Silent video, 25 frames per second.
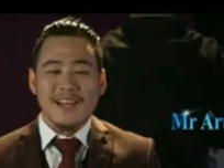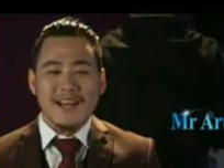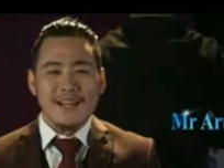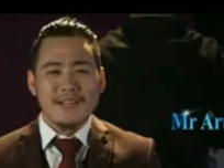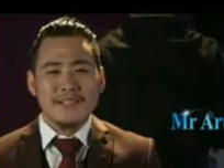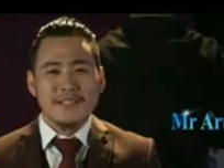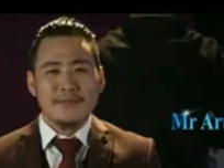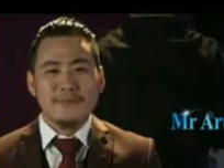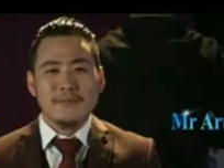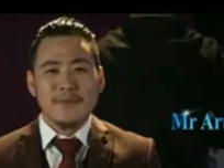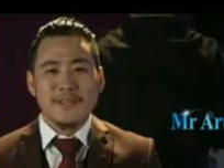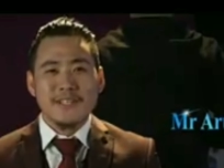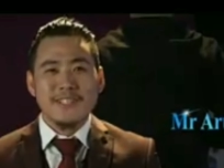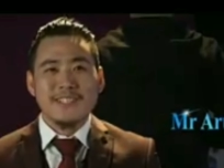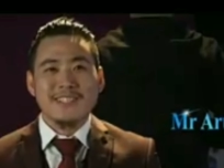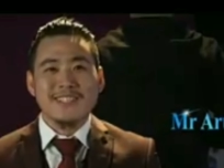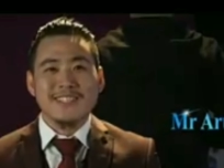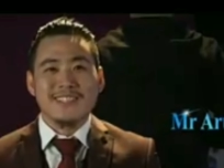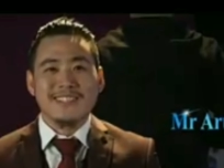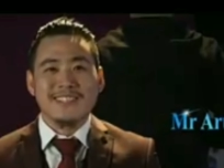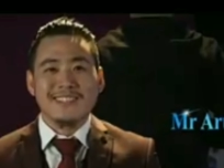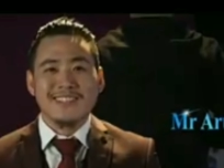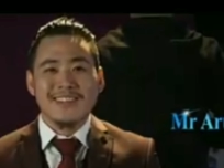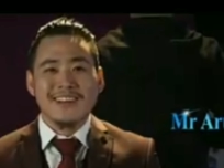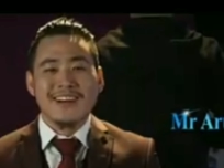As a
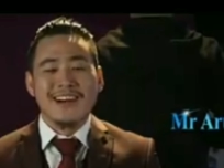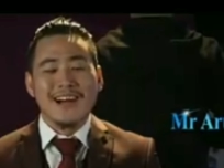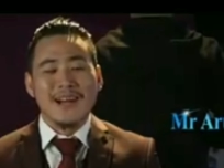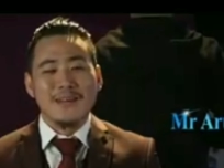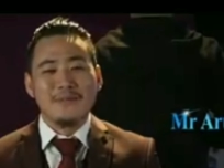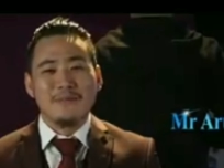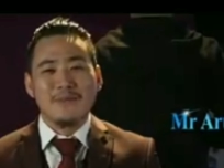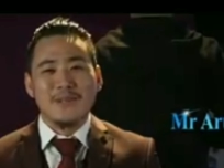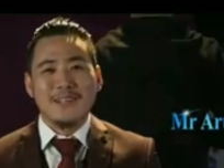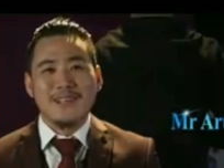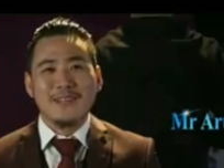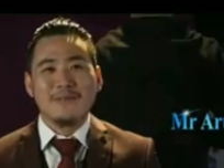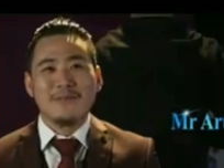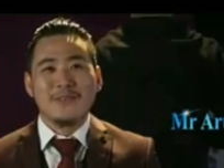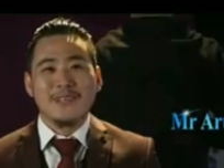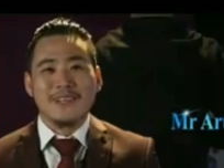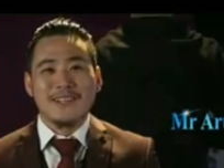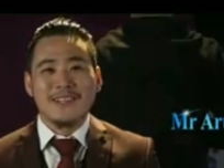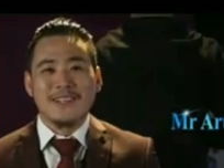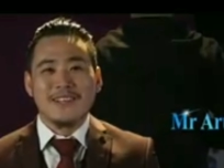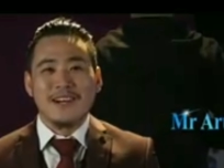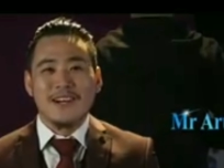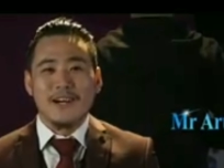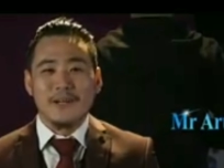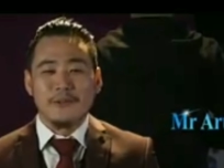person, I believe
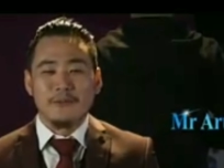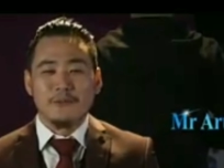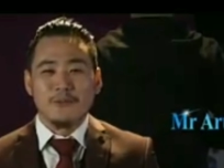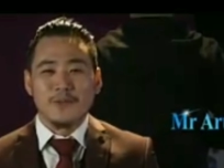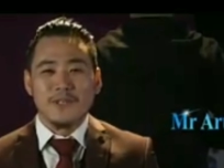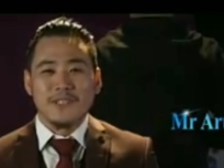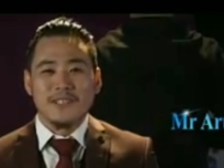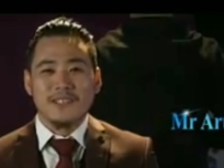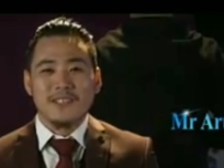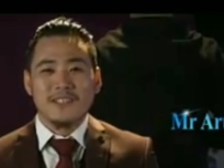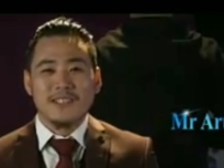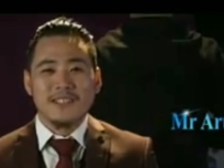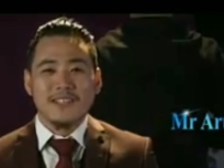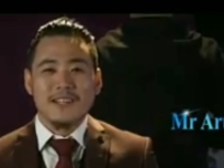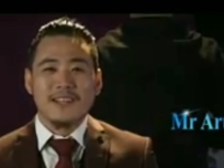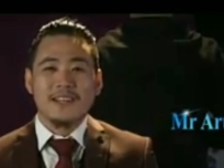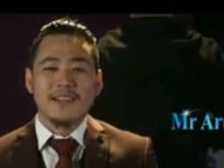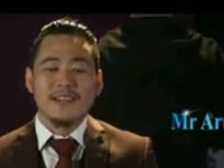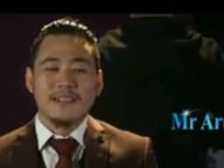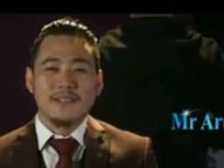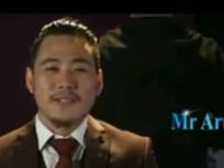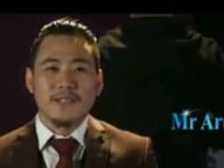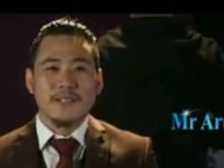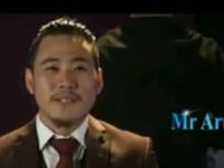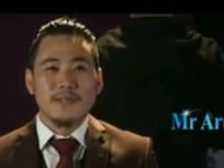in hard work,
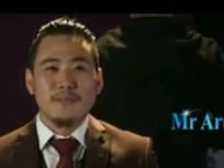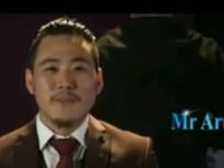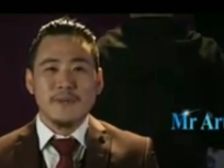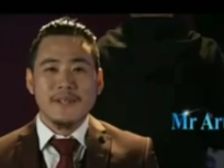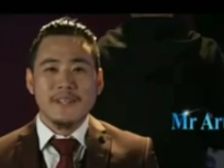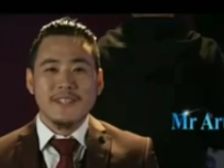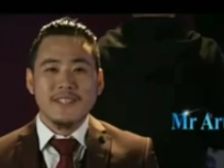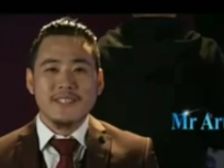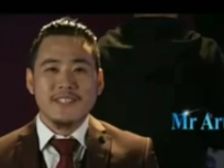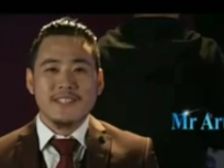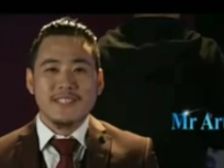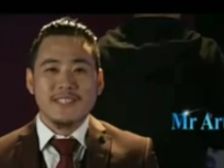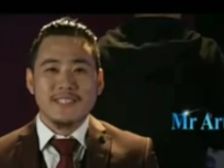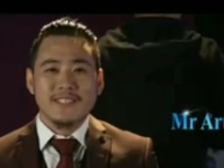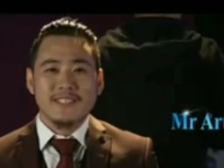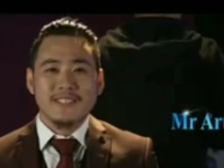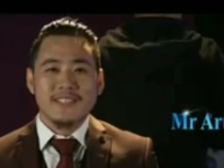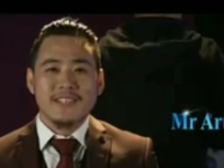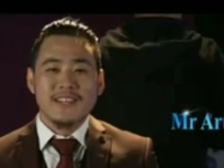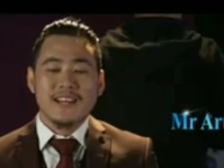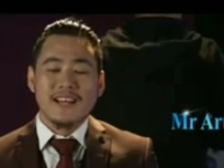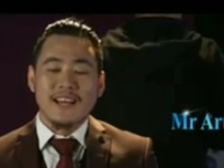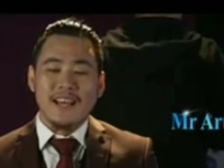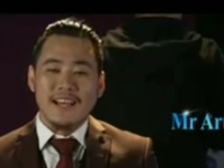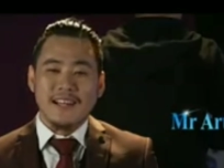
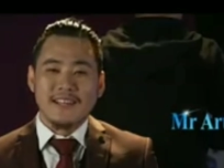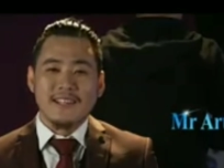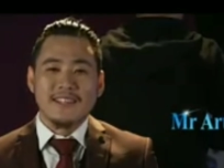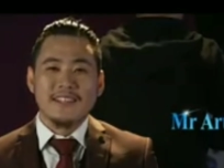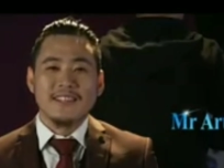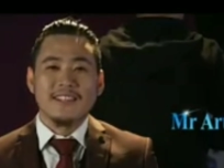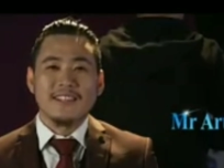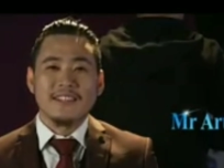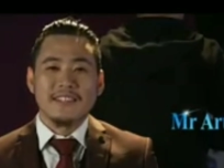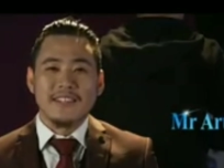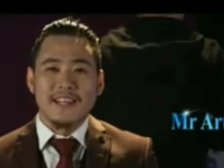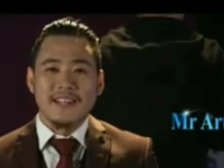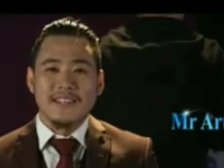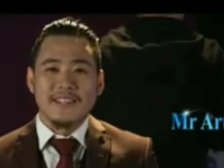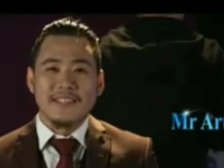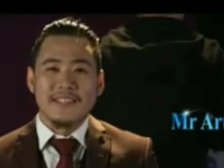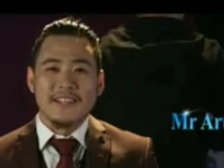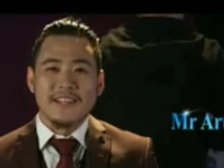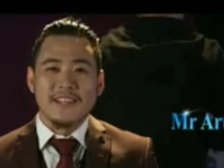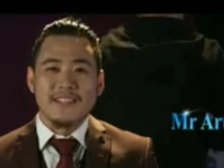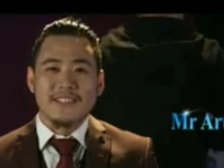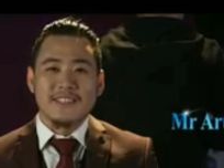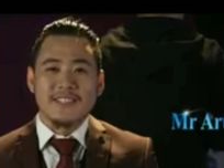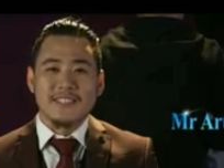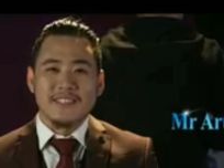determination and
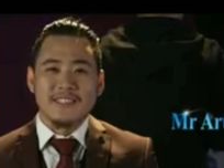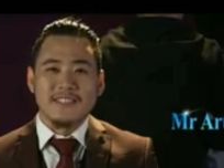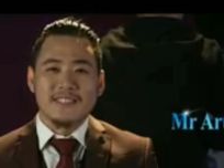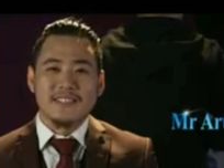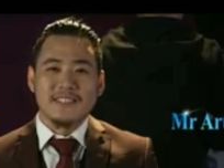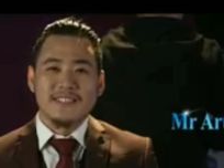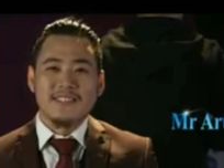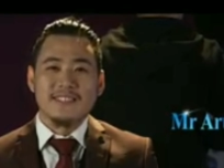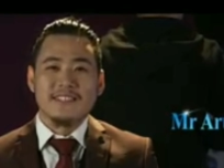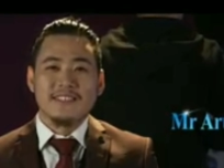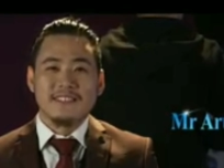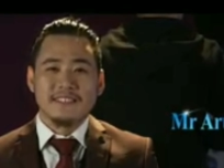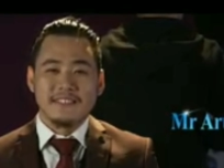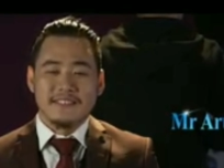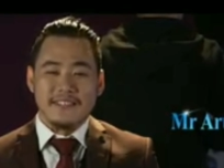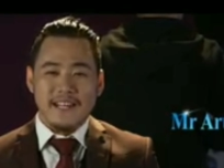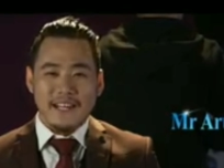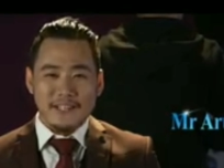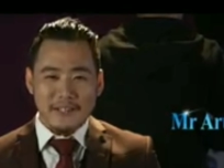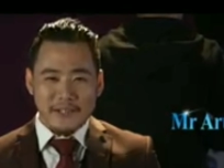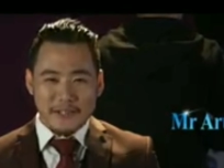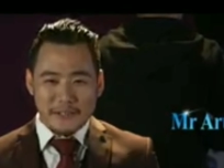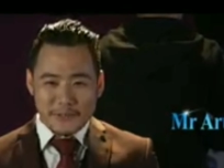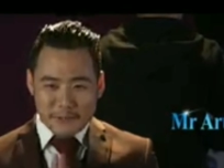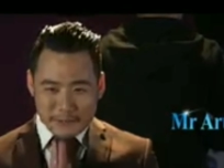dedication.
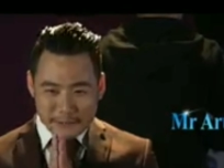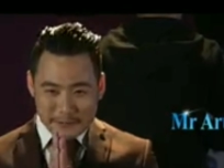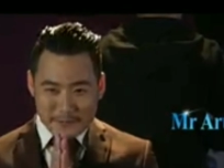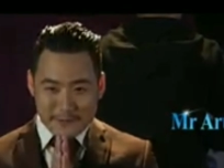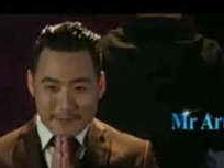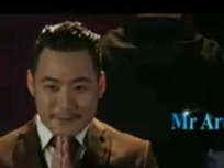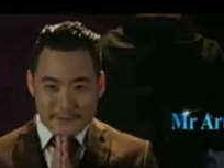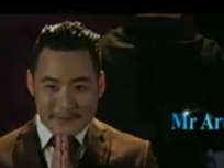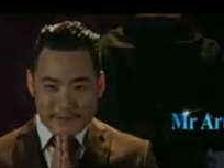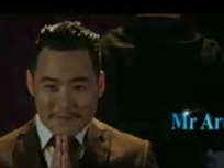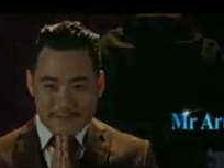Thank you.